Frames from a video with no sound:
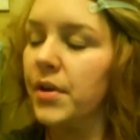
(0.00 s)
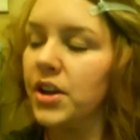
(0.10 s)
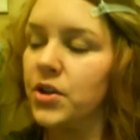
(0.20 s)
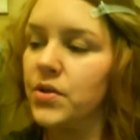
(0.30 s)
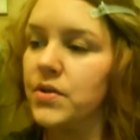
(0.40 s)
I'm
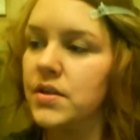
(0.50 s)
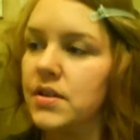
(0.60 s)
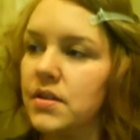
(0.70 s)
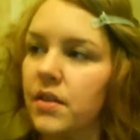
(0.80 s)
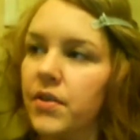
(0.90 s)
going to use
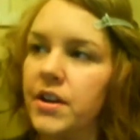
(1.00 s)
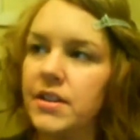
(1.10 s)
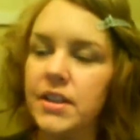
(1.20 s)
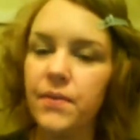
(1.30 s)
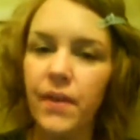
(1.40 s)
a
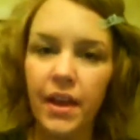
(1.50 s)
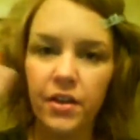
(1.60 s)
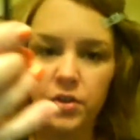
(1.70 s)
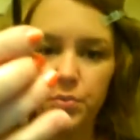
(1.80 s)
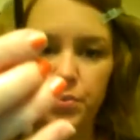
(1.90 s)
very stiff
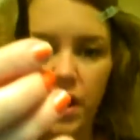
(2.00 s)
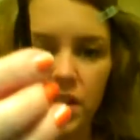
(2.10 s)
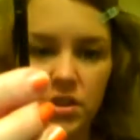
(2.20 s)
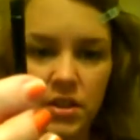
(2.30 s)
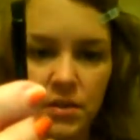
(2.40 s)
angled
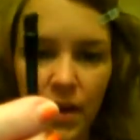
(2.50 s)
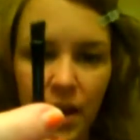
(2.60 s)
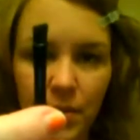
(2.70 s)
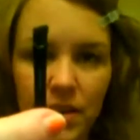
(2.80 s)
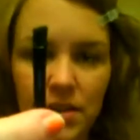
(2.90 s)
brush. It's
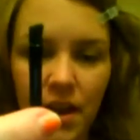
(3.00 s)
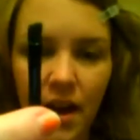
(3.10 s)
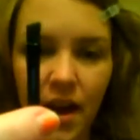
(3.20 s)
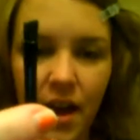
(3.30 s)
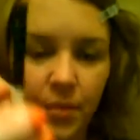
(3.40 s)
Bobbi's
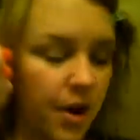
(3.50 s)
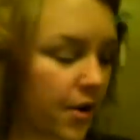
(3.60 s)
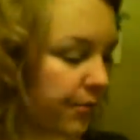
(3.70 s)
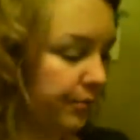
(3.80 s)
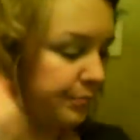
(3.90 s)

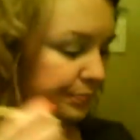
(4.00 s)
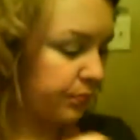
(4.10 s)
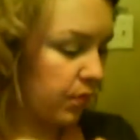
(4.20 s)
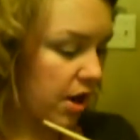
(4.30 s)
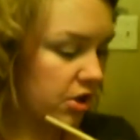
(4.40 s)
eyebrow
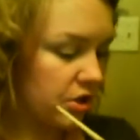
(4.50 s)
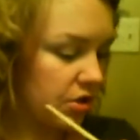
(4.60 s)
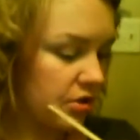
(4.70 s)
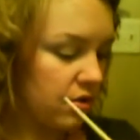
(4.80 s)
brush.